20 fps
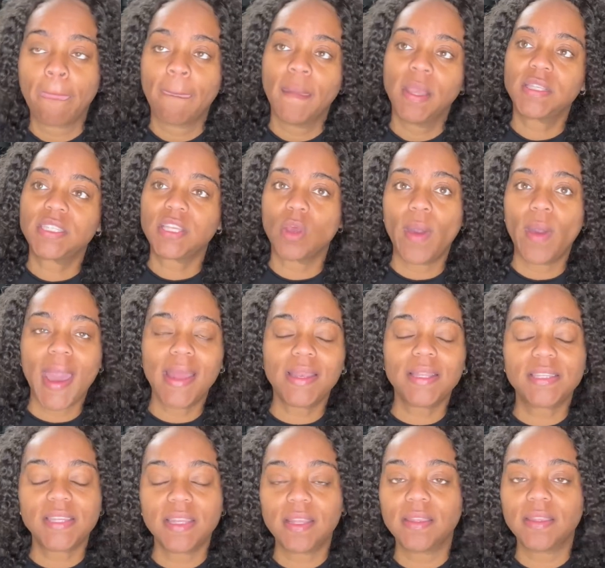So I had to
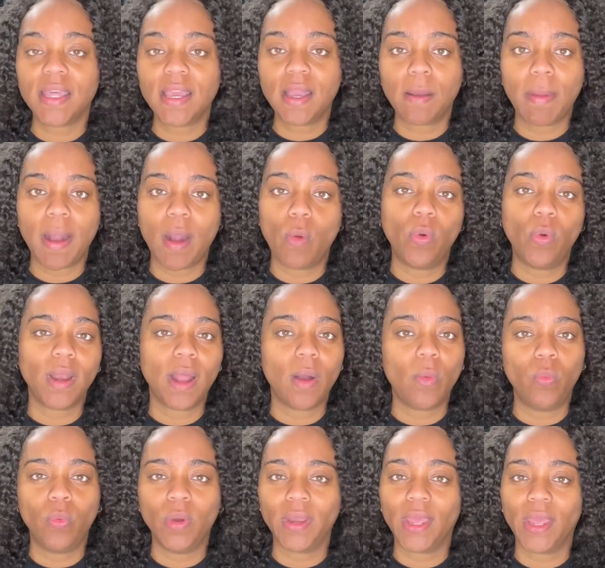sit and think about what I,
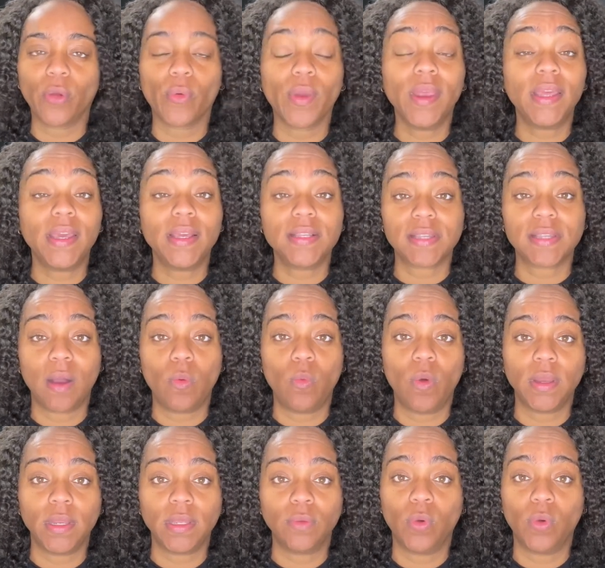what ingredients I
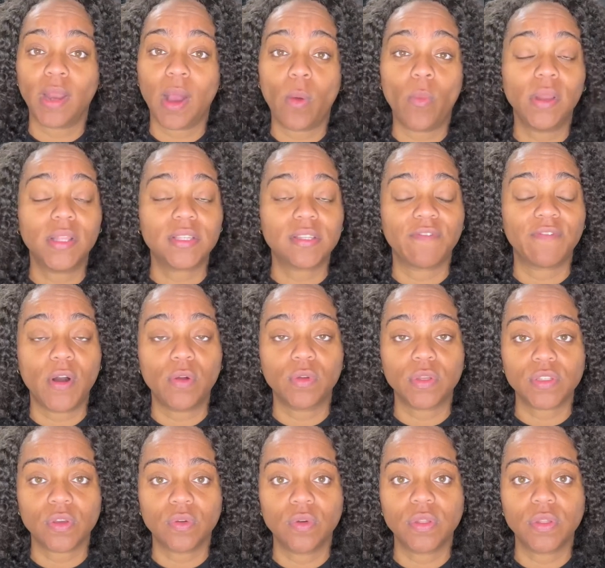wanted, what I wanted to
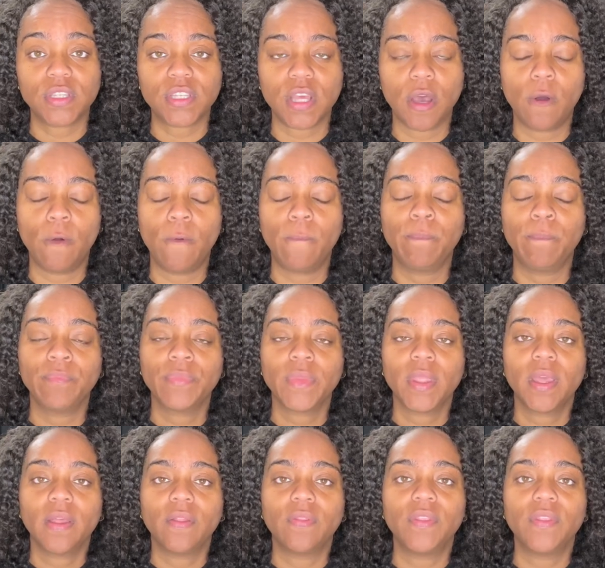focus on. So
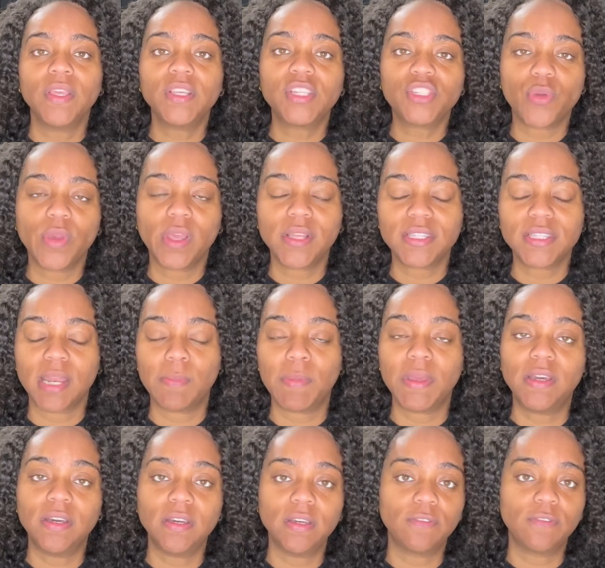this drink is going to be
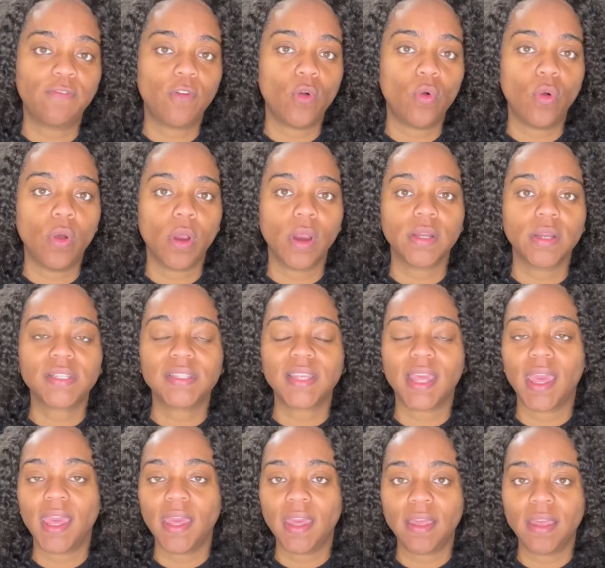good for
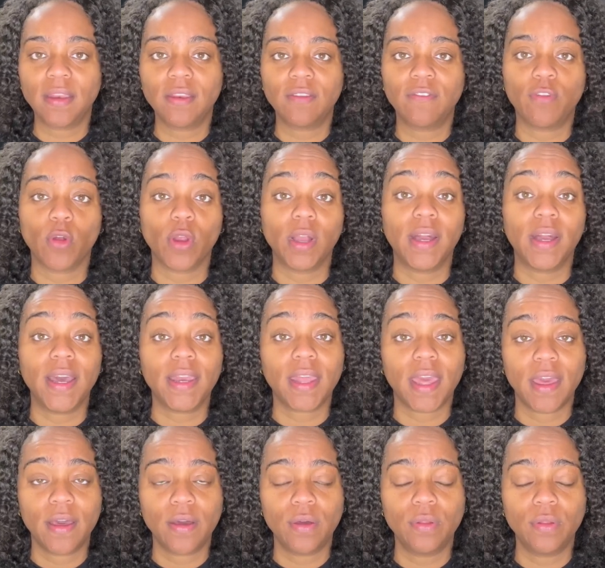skin, for gut
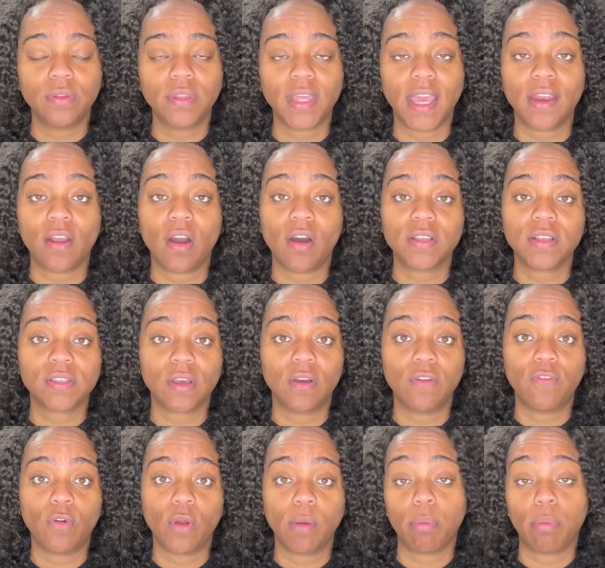health, and also
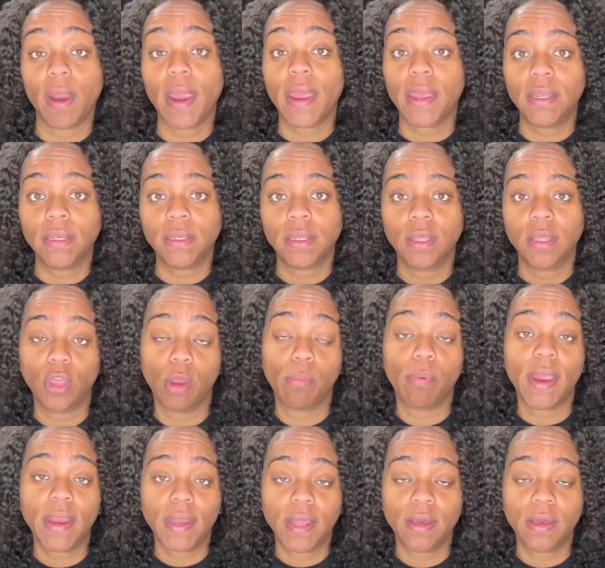for brain, your
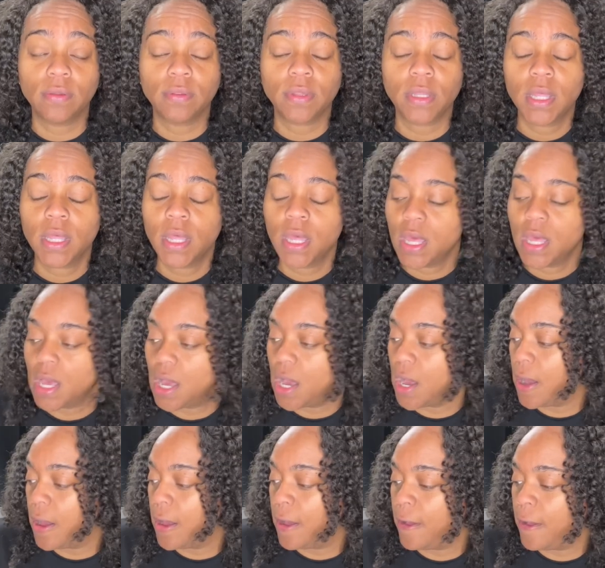brain health.
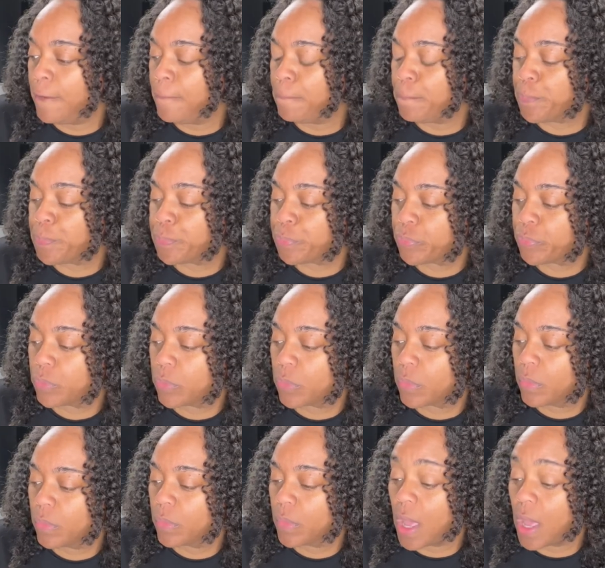Um,
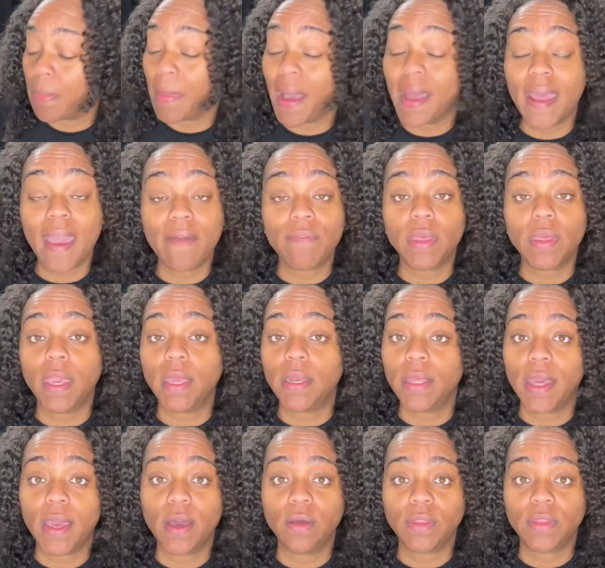I'm not having any
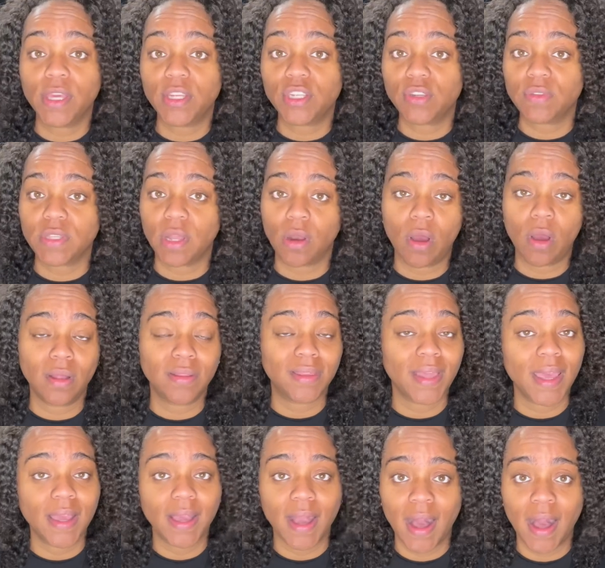health issues at all.
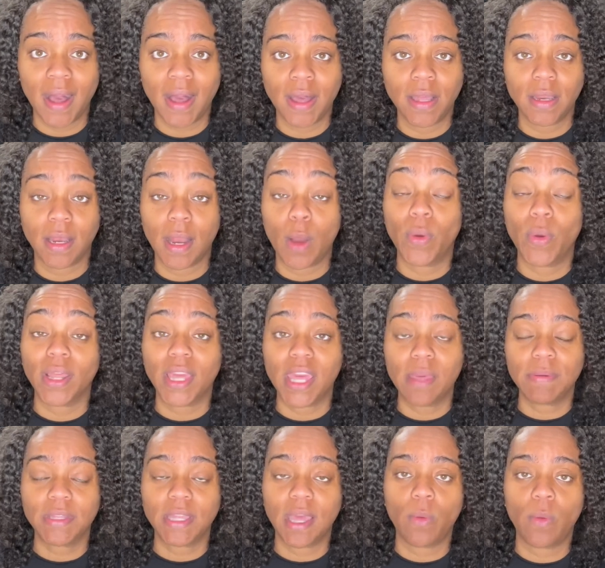Thank God. And I want to
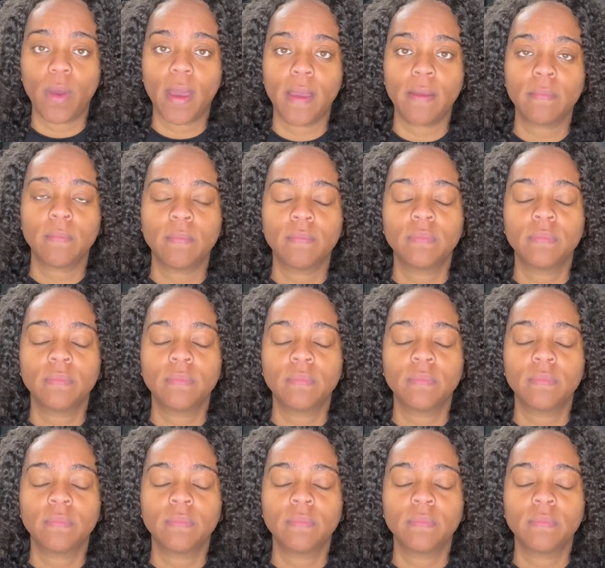keep it that way.